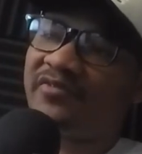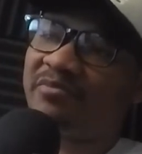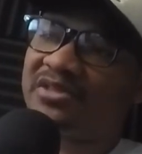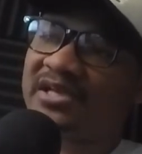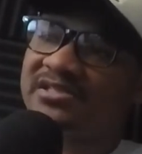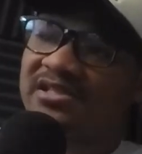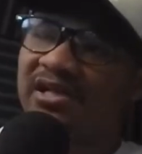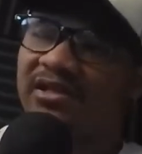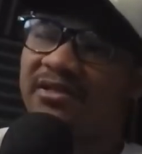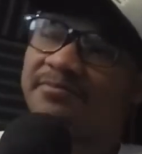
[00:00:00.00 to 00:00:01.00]
But that's not
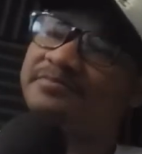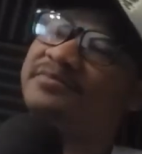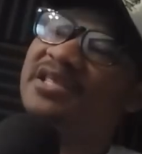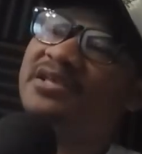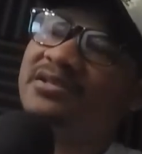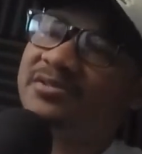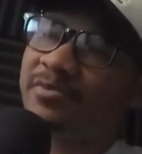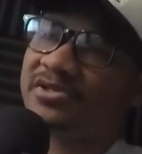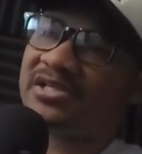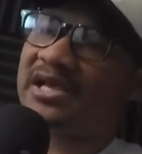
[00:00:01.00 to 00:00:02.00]
like in his
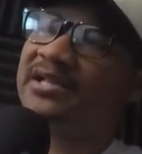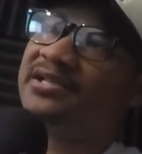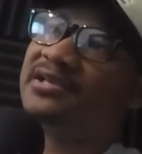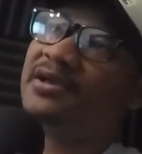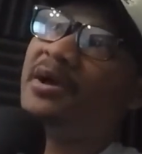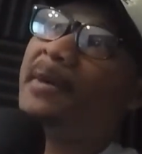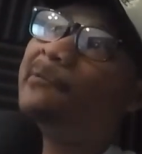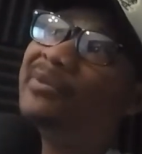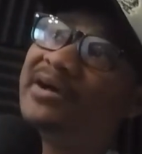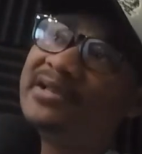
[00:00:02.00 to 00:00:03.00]
personality.
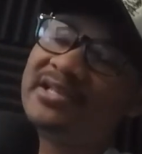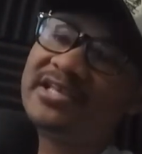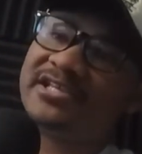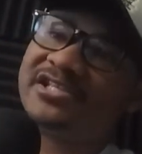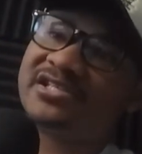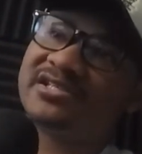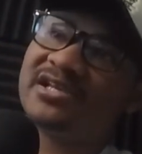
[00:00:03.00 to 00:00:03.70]
But he is such an